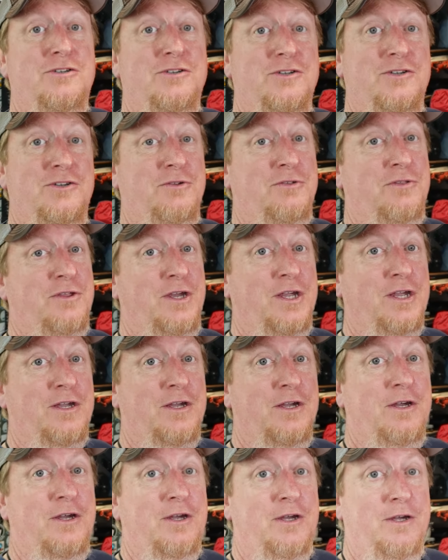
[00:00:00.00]
do you think
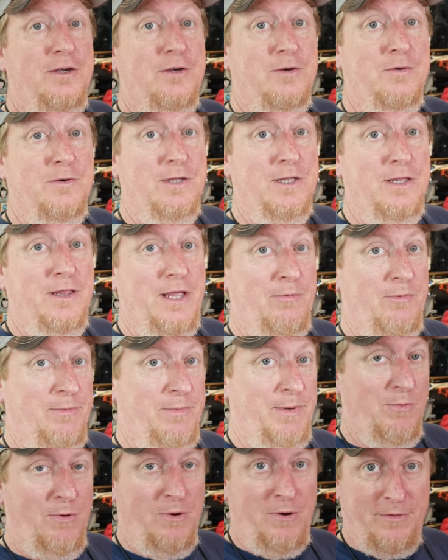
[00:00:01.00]
they would be
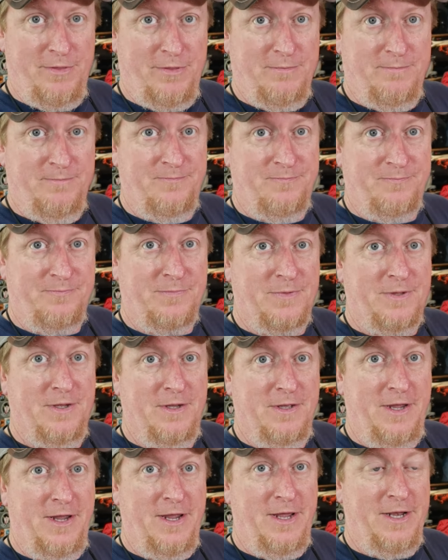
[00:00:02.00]
worth?
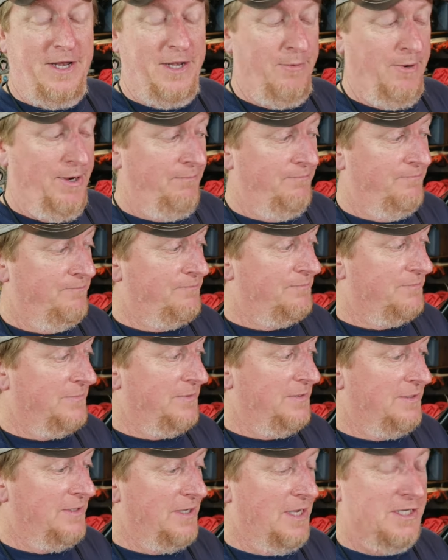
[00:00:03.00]
And anyway.
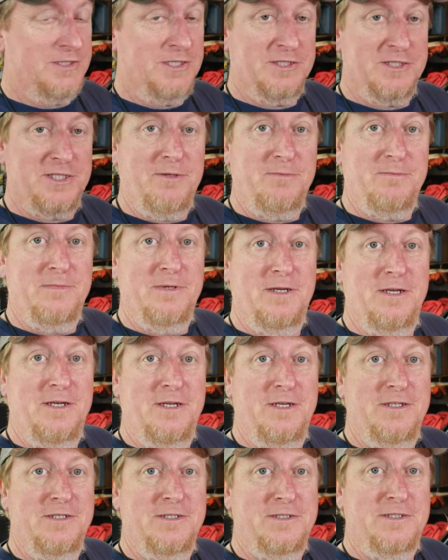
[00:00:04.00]
Guys, that's it.
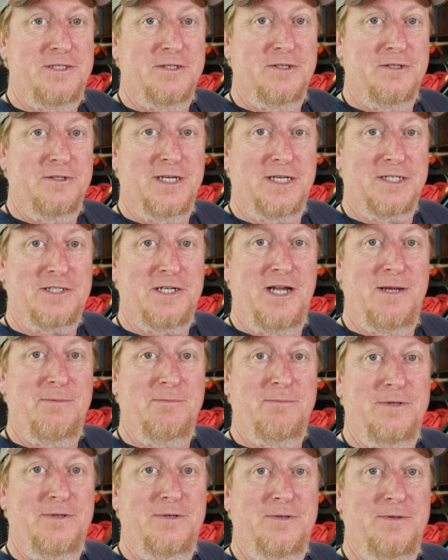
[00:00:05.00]
Till next
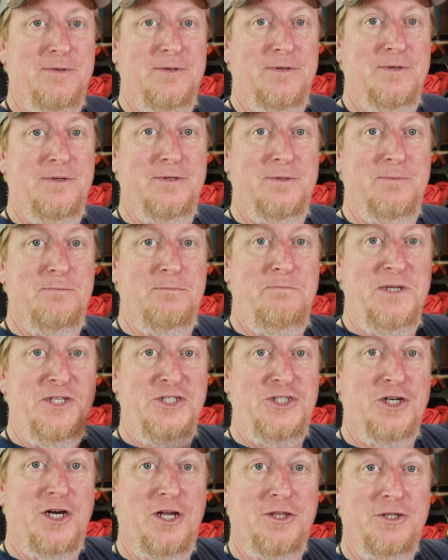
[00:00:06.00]
time,
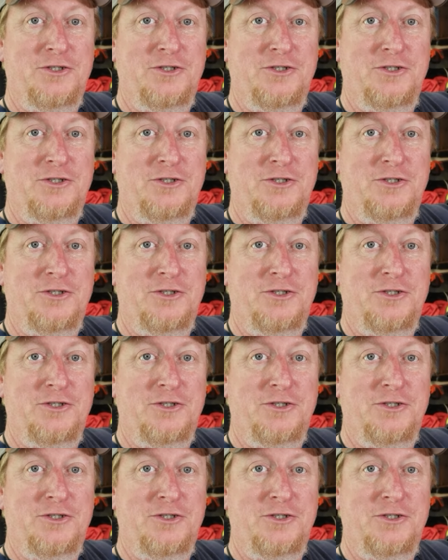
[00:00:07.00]
meet you on the